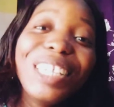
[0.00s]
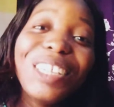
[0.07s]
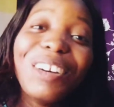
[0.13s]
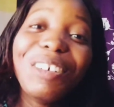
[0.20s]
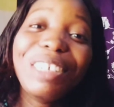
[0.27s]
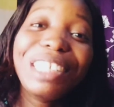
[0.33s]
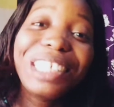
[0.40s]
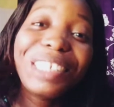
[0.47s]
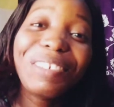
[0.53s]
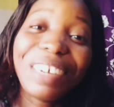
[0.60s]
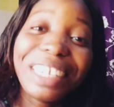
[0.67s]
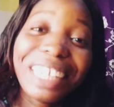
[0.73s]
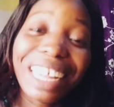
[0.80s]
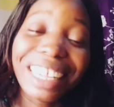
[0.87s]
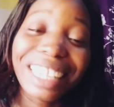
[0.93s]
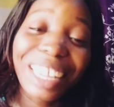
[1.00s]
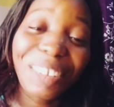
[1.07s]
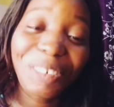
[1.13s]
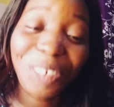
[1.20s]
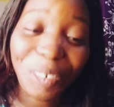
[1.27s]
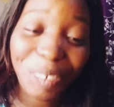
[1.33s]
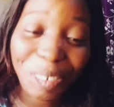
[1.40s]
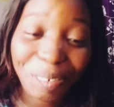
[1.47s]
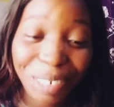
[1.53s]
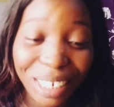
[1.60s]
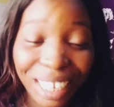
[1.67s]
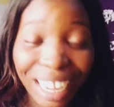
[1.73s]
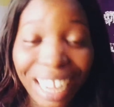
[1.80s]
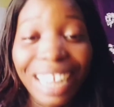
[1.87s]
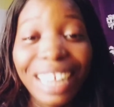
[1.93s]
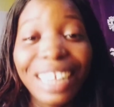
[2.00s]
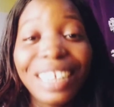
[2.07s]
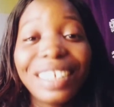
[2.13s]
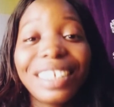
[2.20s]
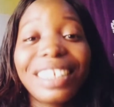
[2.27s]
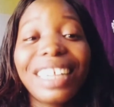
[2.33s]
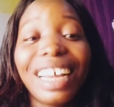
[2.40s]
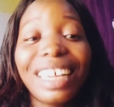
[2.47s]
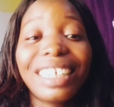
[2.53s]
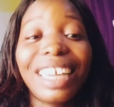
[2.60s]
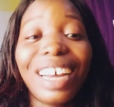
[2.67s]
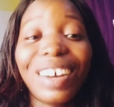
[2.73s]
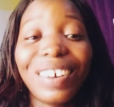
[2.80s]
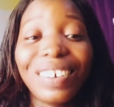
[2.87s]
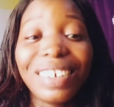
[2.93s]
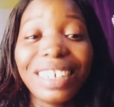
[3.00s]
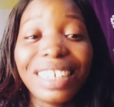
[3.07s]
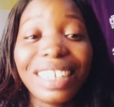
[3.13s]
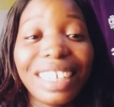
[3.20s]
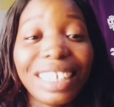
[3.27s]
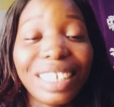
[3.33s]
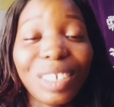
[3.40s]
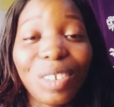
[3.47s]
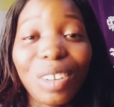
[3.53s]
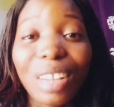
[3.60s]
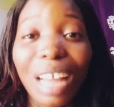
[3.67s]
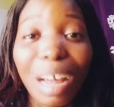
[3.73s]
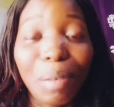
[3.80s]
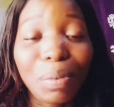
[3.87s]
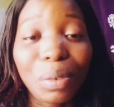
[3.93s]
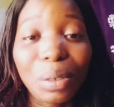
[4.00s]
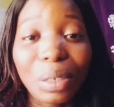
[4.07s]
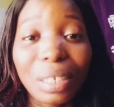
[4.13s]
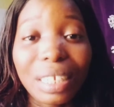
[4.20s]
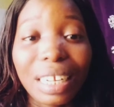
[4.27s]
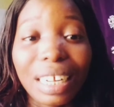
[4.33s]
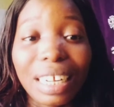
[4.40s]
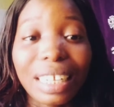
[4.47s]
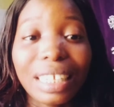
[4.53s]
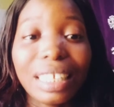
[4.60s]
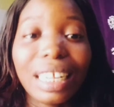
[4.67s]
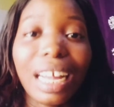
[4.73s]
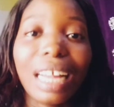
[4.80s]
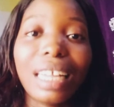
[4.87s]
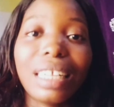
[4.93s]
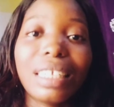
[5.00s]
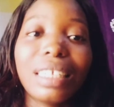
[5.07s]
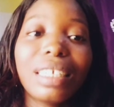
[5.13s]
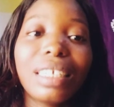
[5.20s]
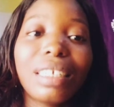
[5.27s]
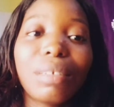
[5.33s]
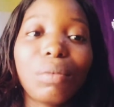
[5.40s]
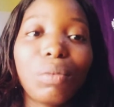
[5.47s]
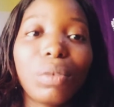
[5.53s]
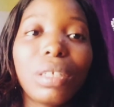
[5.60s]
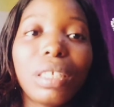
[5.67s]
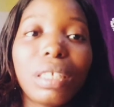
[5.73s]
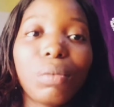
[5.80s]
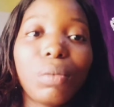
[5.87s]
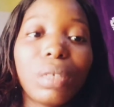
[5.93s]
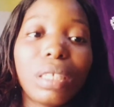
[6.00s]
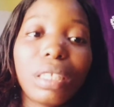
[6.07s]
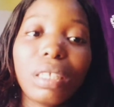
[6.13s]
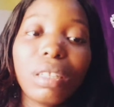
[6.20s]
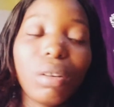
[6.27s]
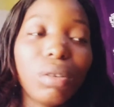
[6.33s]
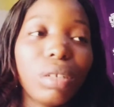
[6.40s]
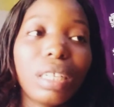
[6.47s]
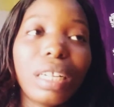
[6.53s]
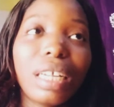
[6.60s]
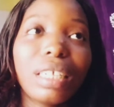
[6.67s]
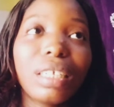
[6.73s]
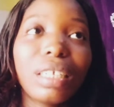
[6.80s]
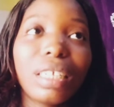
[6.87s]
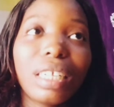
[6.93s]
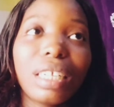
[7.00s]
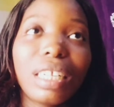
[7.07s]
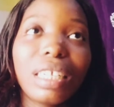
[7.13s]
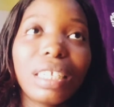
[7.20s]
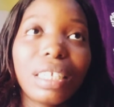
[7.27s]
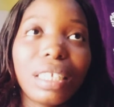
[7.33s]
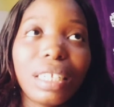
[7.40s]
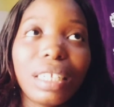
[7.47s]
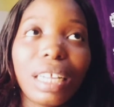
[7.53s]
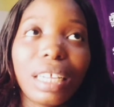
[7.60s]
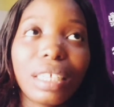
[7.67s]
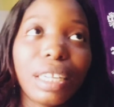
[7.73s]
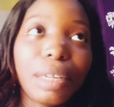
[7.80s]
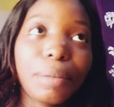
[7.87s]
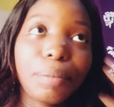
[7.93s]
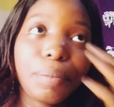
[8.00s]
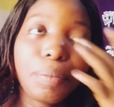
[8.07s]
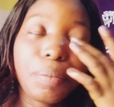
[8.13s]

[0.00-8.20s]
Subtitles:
that was still more than that from him, yeah. So that's how it all happened there. And there's a saying that say,